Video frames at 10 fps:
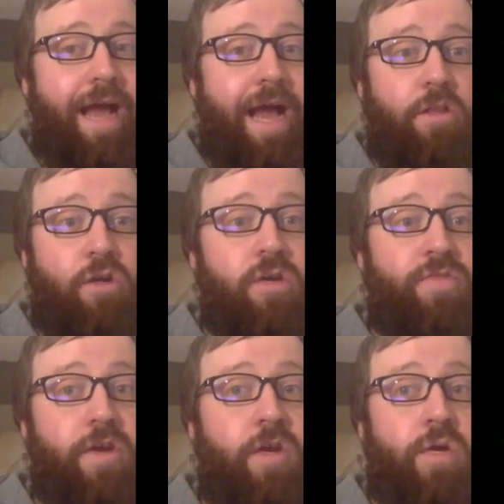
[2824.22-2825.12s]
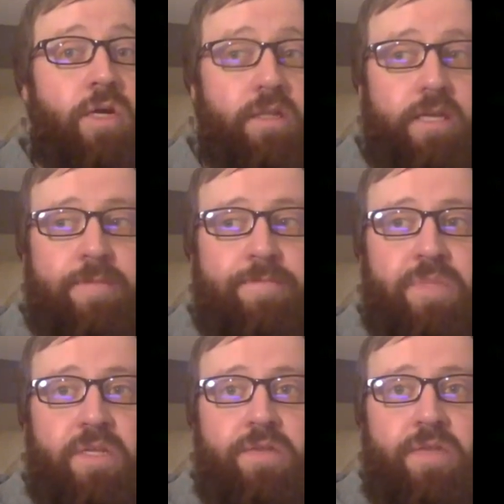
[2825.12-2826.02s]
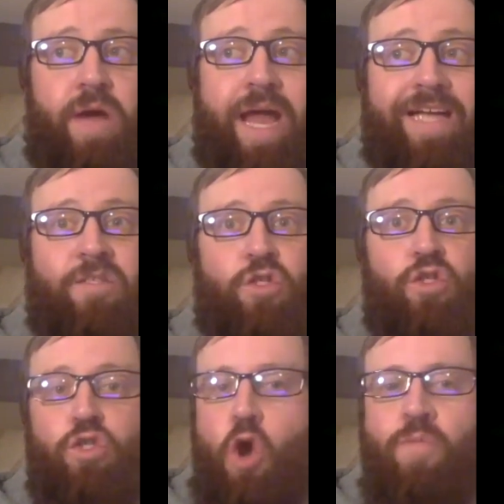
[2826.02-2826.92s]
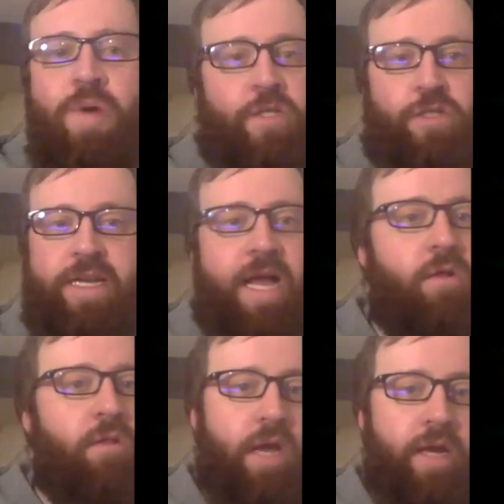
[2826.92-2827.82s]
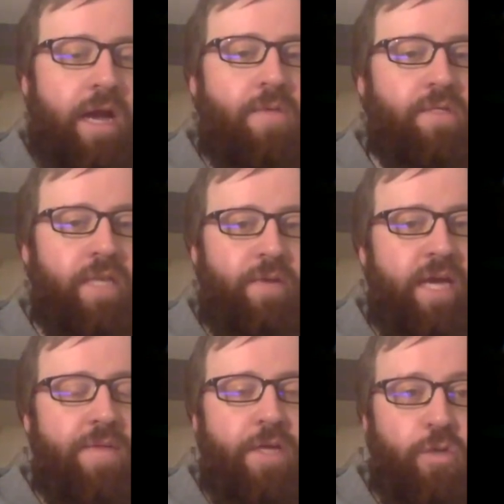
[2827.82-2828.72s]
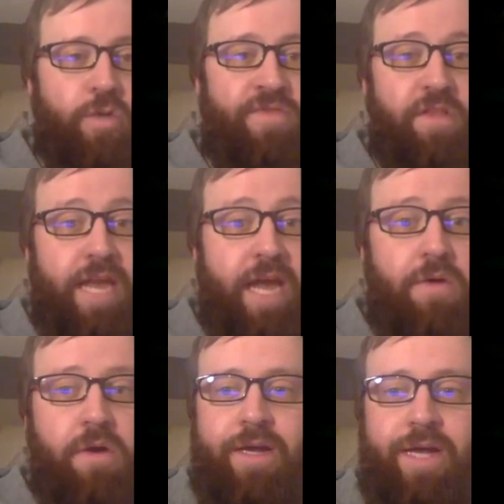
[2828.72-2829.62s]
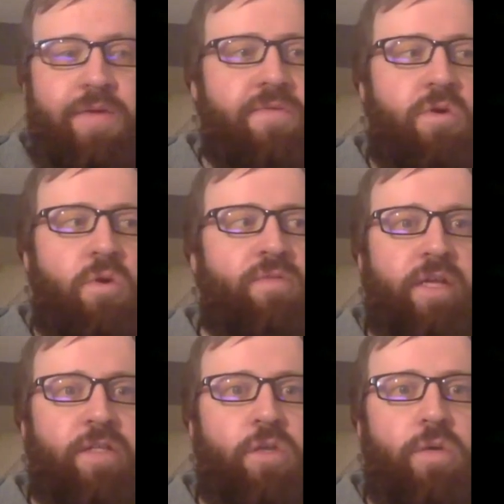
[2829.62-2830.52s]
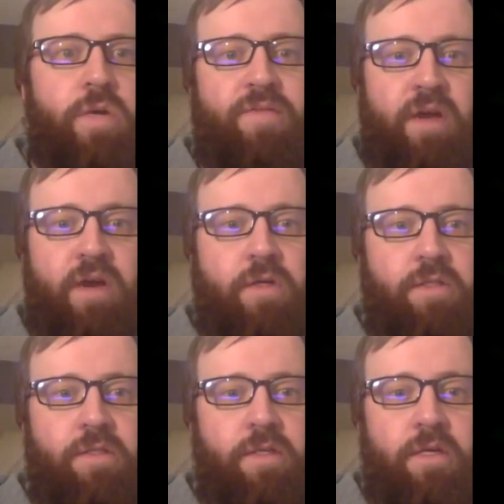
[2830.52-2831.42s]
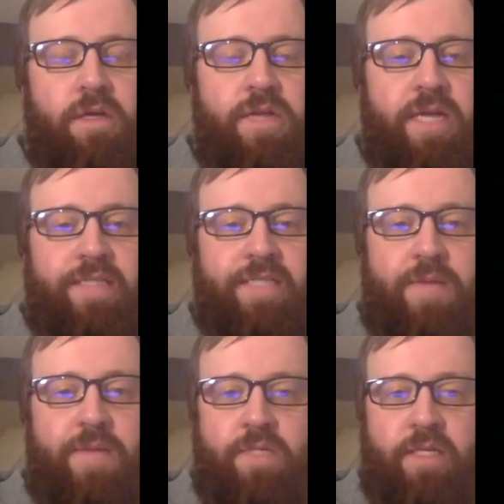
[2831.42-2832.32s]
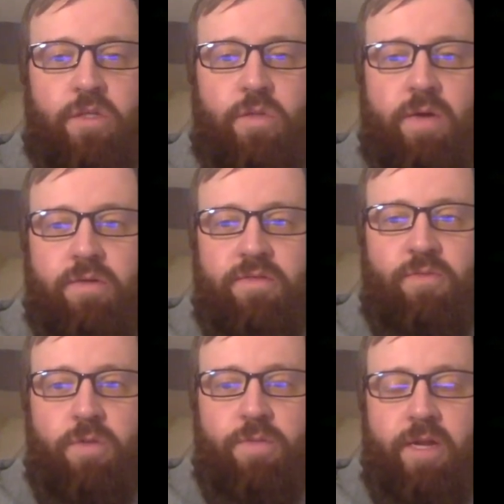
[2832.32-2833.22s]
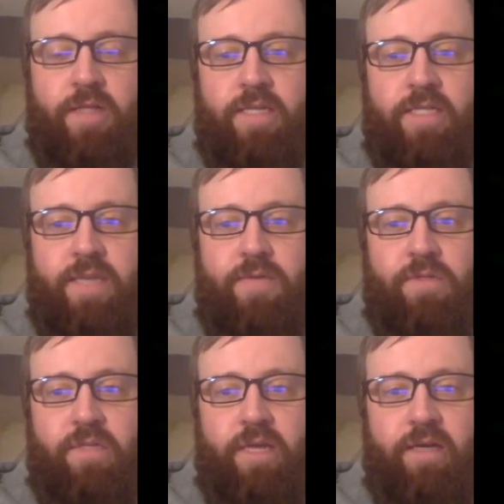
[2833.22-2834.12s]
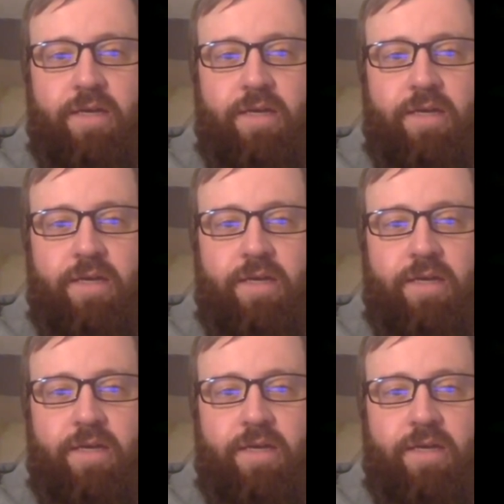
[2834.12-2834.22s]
i learned very quickly that i had so much in an outline i was like we got to make sure we fill an hour we record for like two and a half hours yeah. the next time it was like two hours and forty minutes. The next time it was like